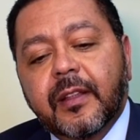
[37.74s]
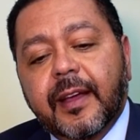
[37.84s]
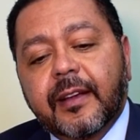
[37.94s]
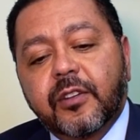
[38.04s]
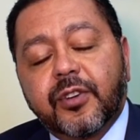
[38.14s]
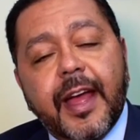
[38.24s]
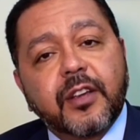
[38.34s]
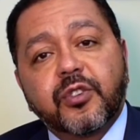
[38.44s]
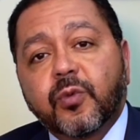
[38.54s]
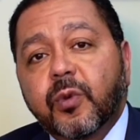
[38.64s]
That
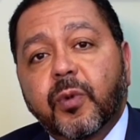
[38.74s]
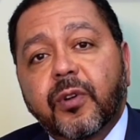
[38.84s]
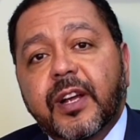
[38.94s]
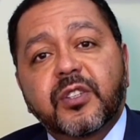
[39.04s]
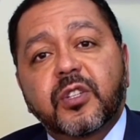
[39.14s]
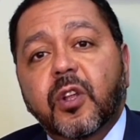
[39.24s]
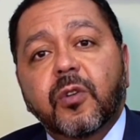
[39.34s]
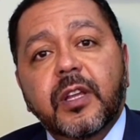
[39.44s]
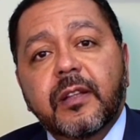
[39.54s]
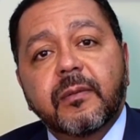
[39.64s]
contracture will progress slowly.